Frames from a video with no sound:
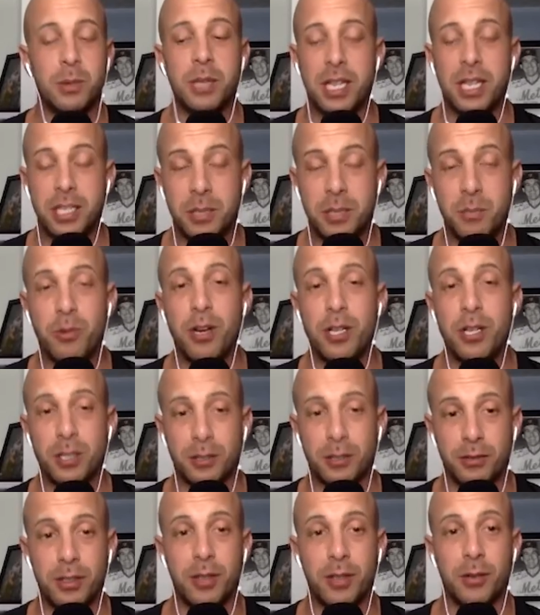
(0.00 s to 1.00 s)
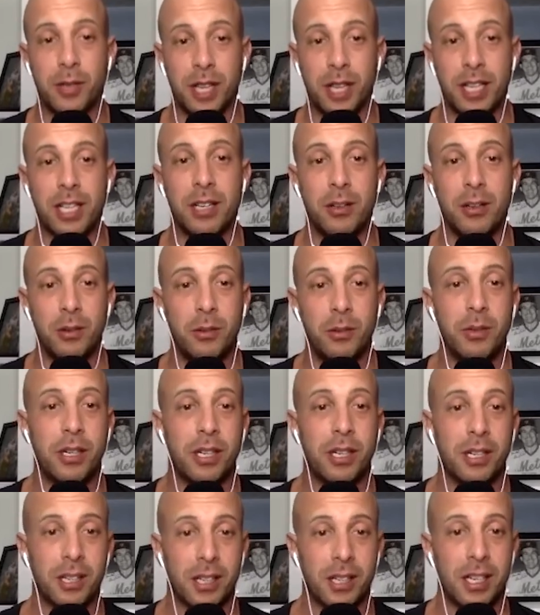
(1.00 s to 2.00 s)
that's impressive, dude. Like you, yeah,
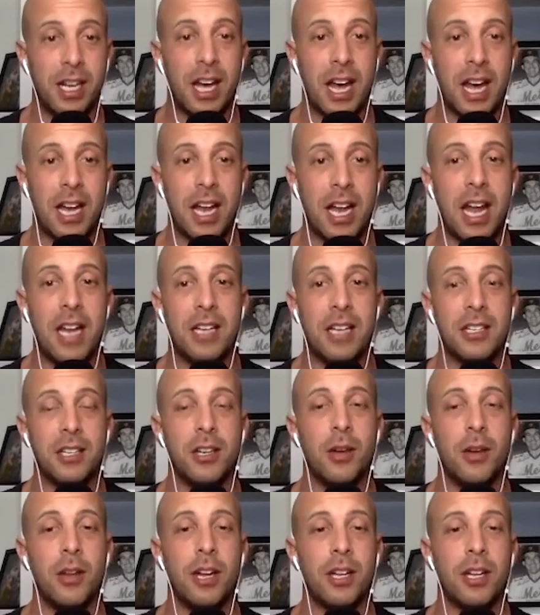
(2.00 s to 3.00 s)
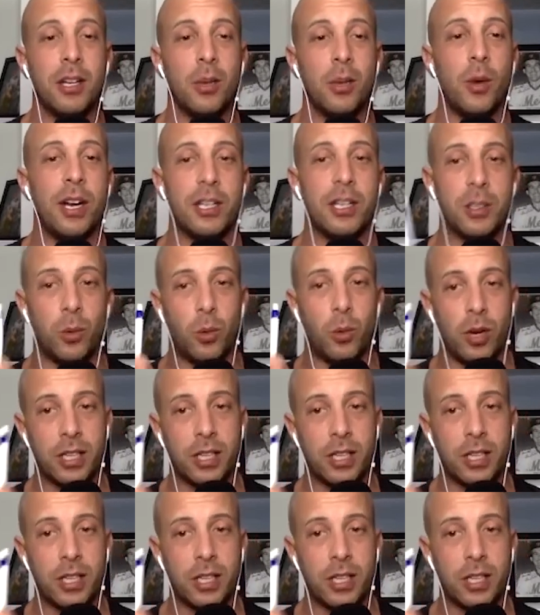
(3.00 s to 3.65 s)
yeah, yeah. And, and to know that you went into one